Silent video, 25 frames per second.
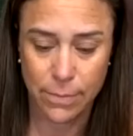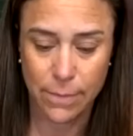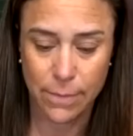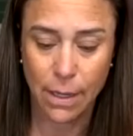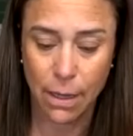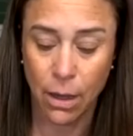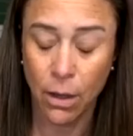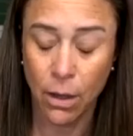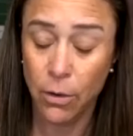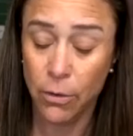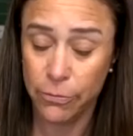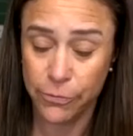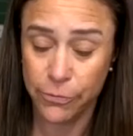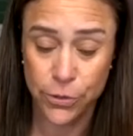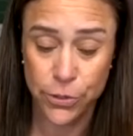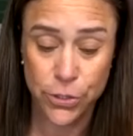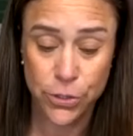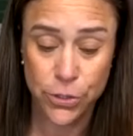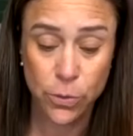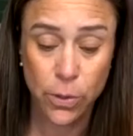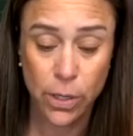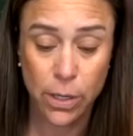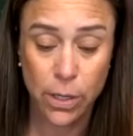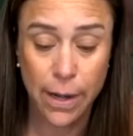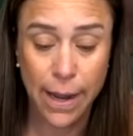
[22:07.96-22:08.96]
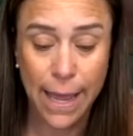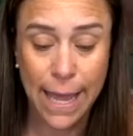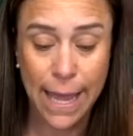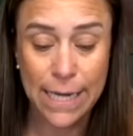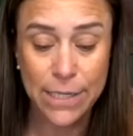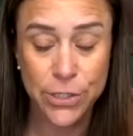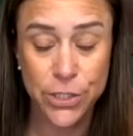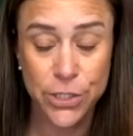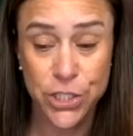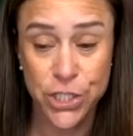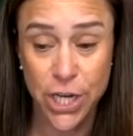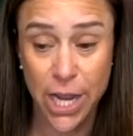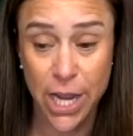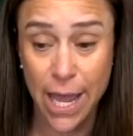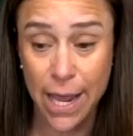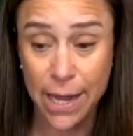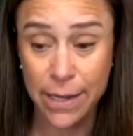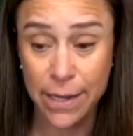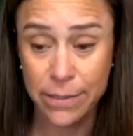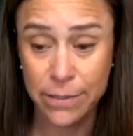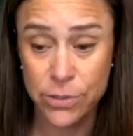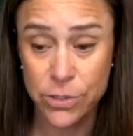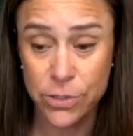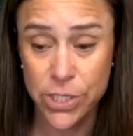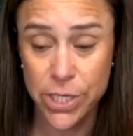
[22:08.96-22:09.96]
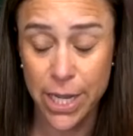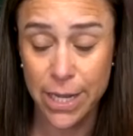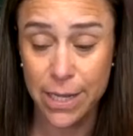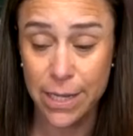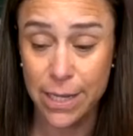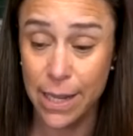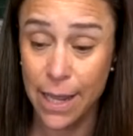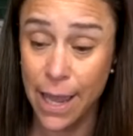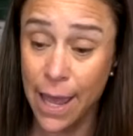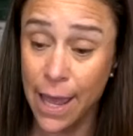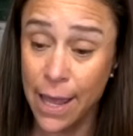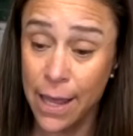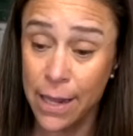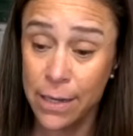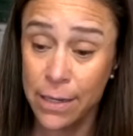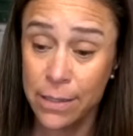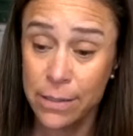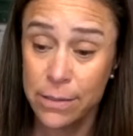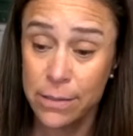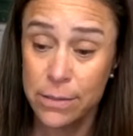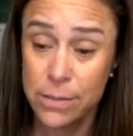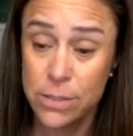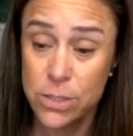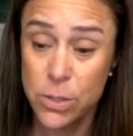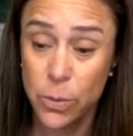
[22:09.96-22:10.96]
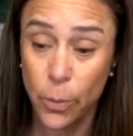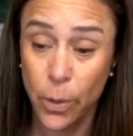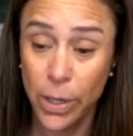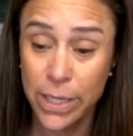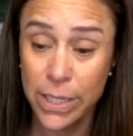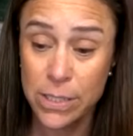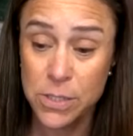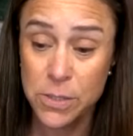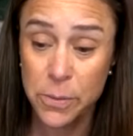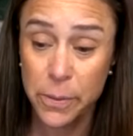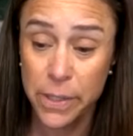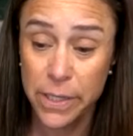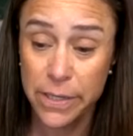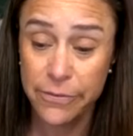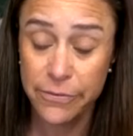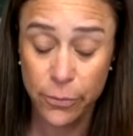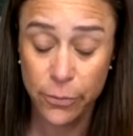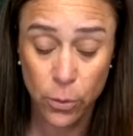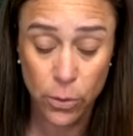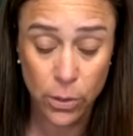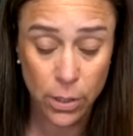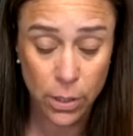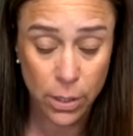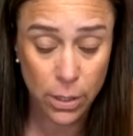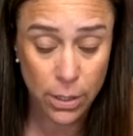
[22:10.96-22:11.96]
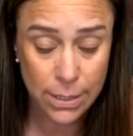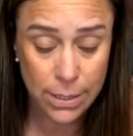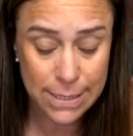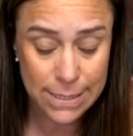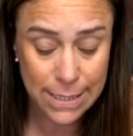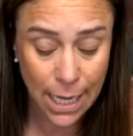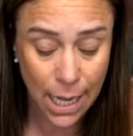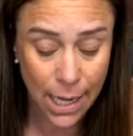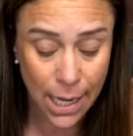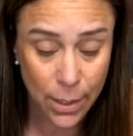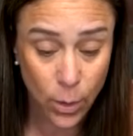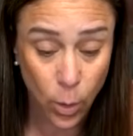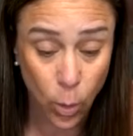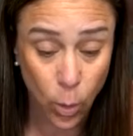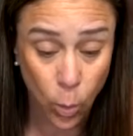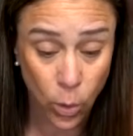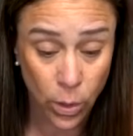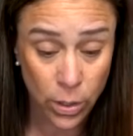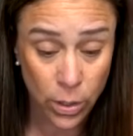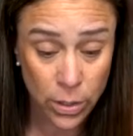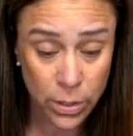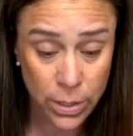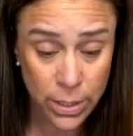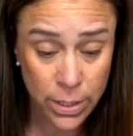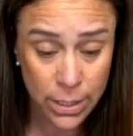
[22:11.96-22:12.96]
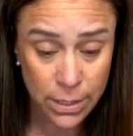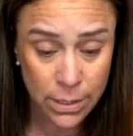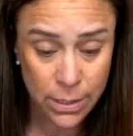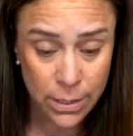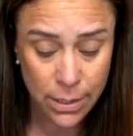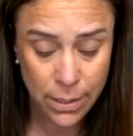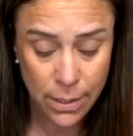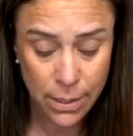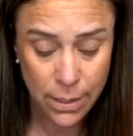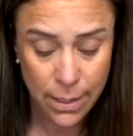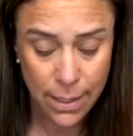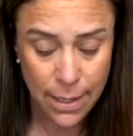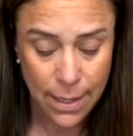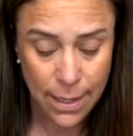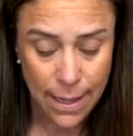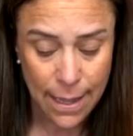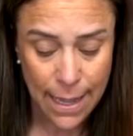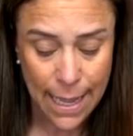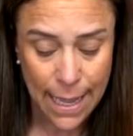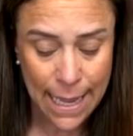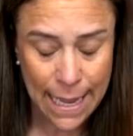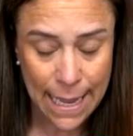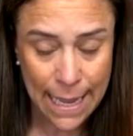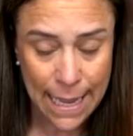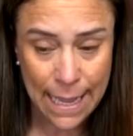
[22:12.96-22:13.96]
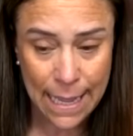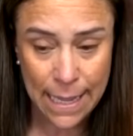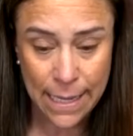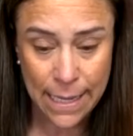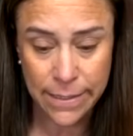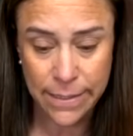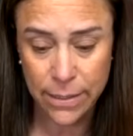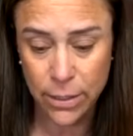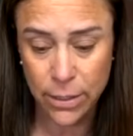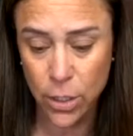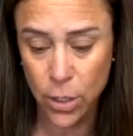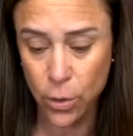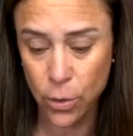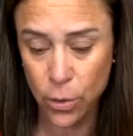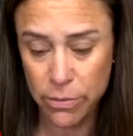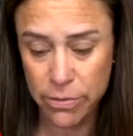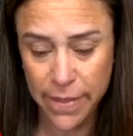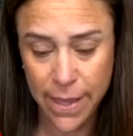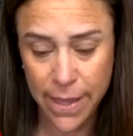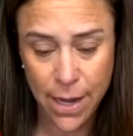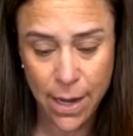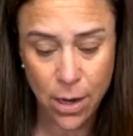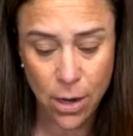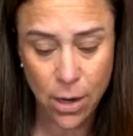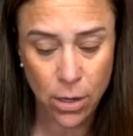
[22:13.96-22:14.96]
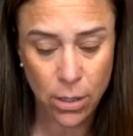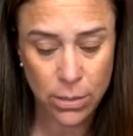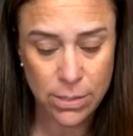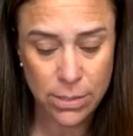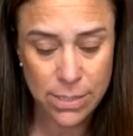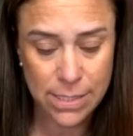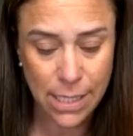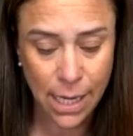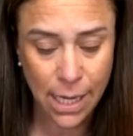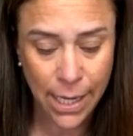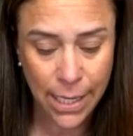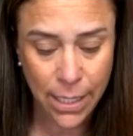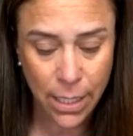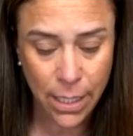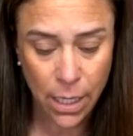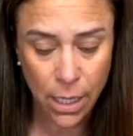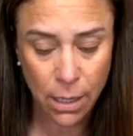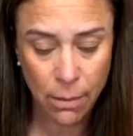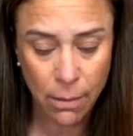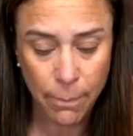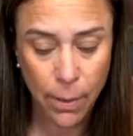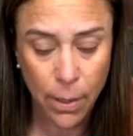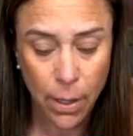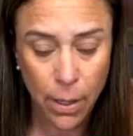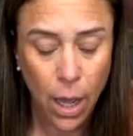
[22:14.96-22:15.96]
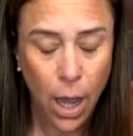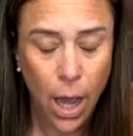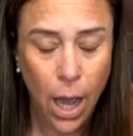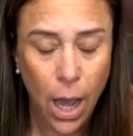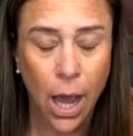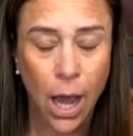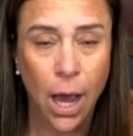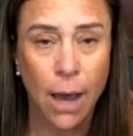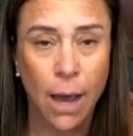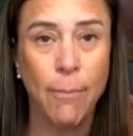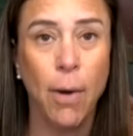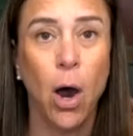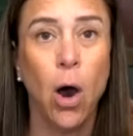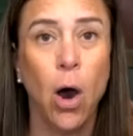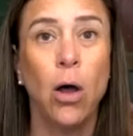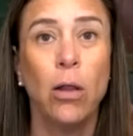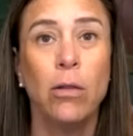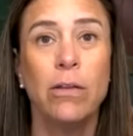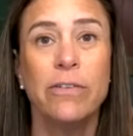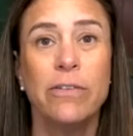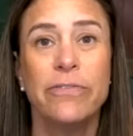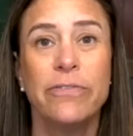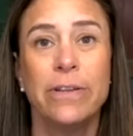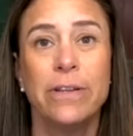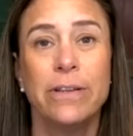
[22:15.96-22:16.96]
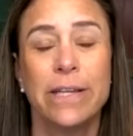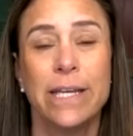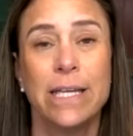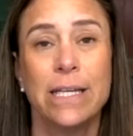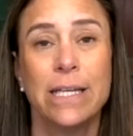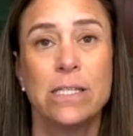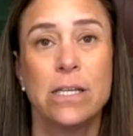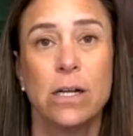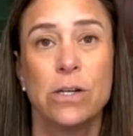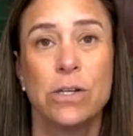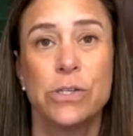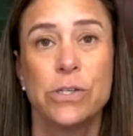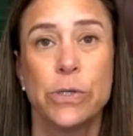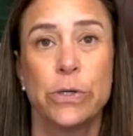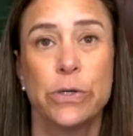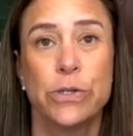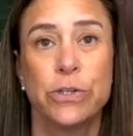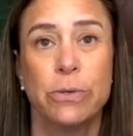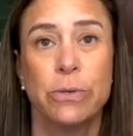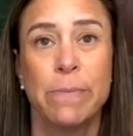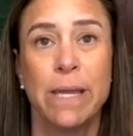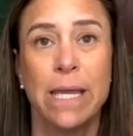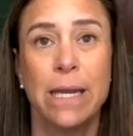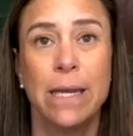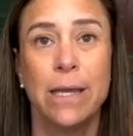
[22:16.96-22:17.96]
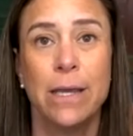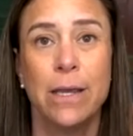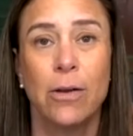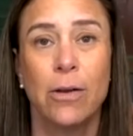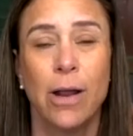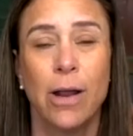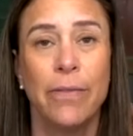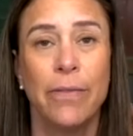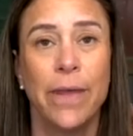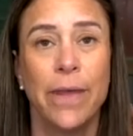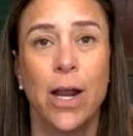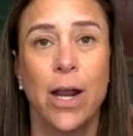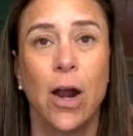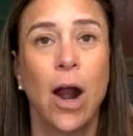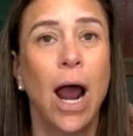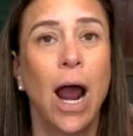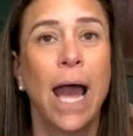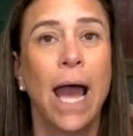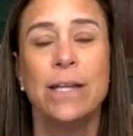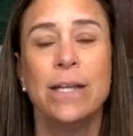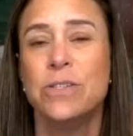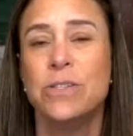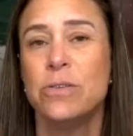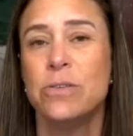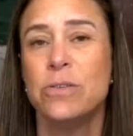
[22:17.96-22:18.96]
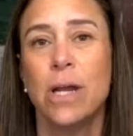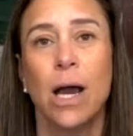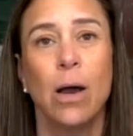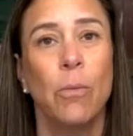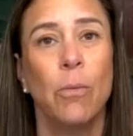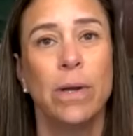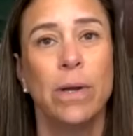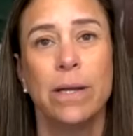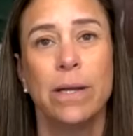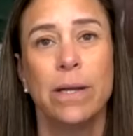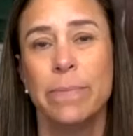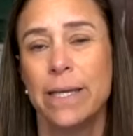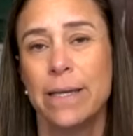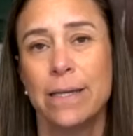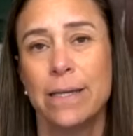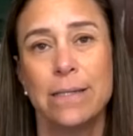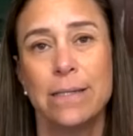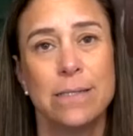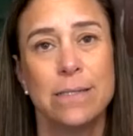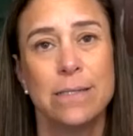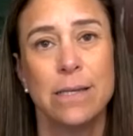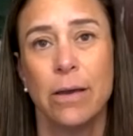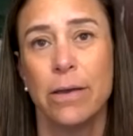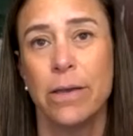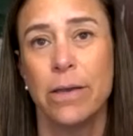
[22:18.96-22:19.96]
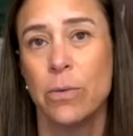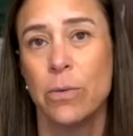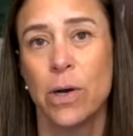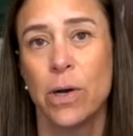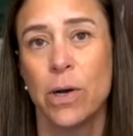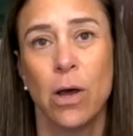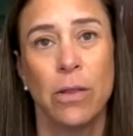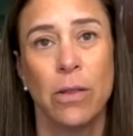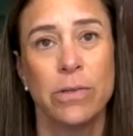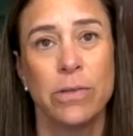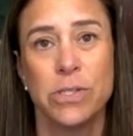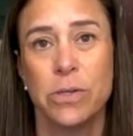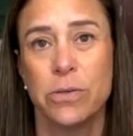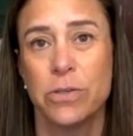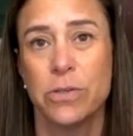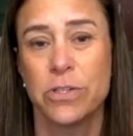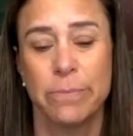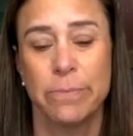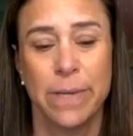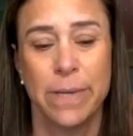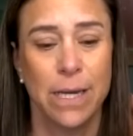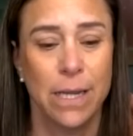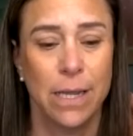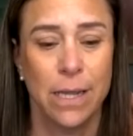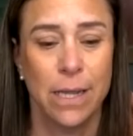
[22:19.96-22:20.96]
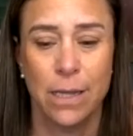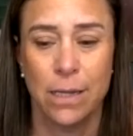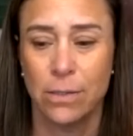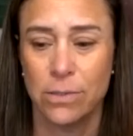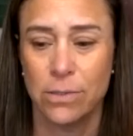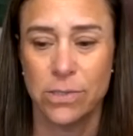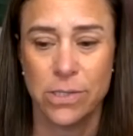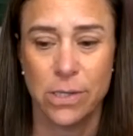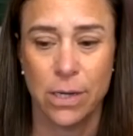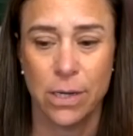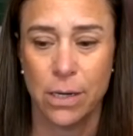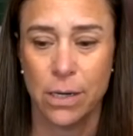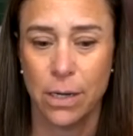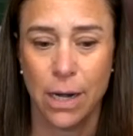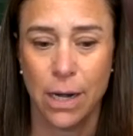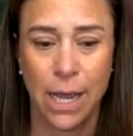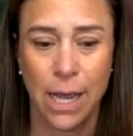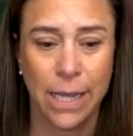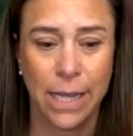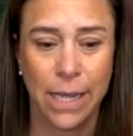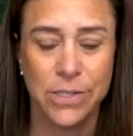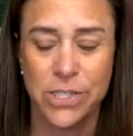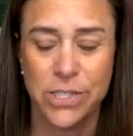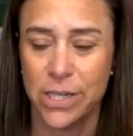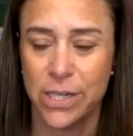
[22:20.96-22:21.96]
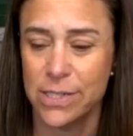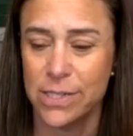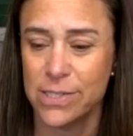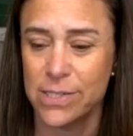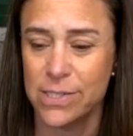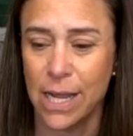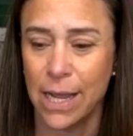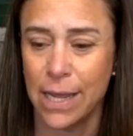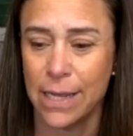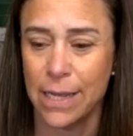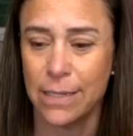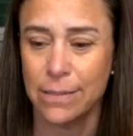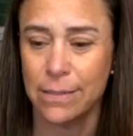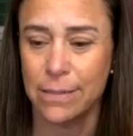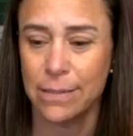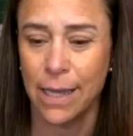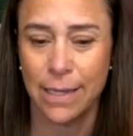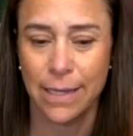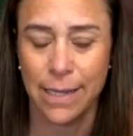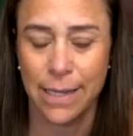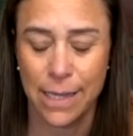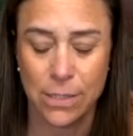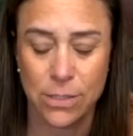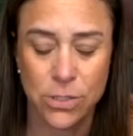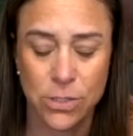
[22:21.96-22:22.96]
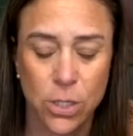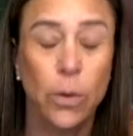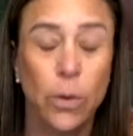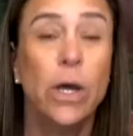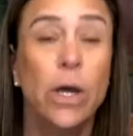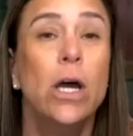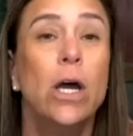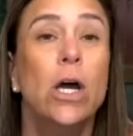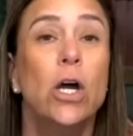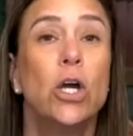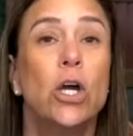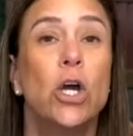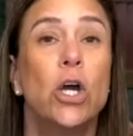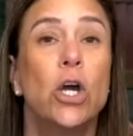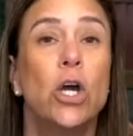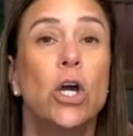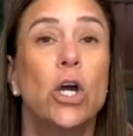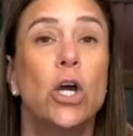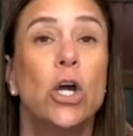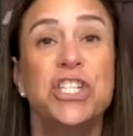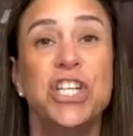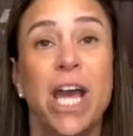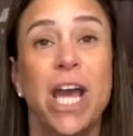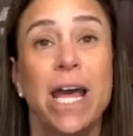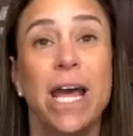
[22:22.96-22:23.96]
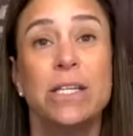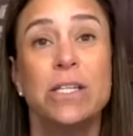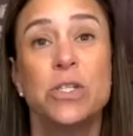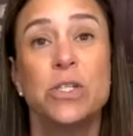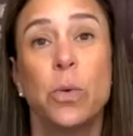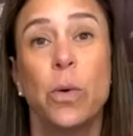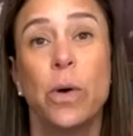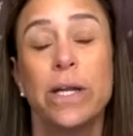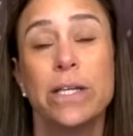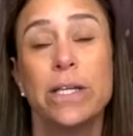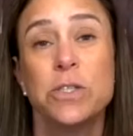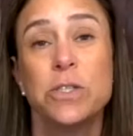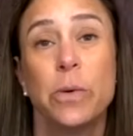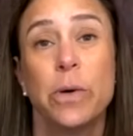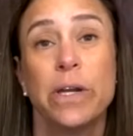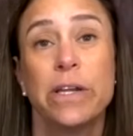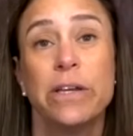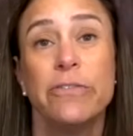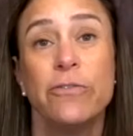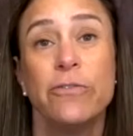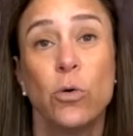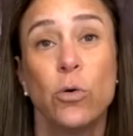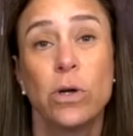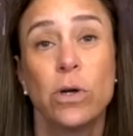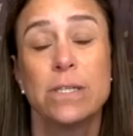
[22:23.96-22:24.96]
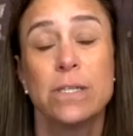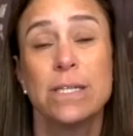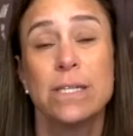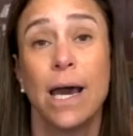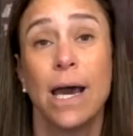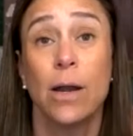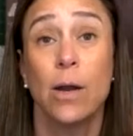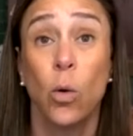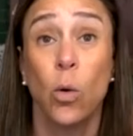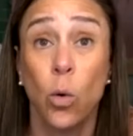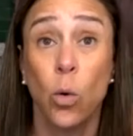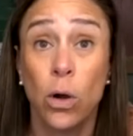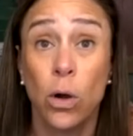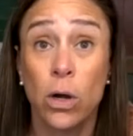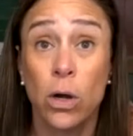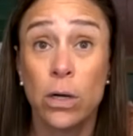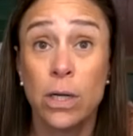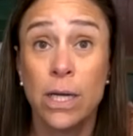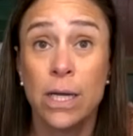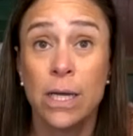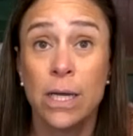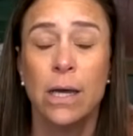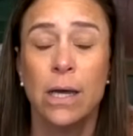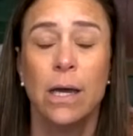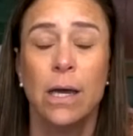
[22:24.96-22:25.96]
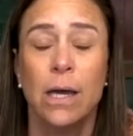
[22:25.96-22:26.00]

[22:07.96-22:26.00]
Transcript: Oh, for sure. At Jen, Jen, 2024.org, and go there, sign up. All of the links, our social media are on there. I do not want to begin to tell you what all the social media handles are. I can't. So go to jen2024.org.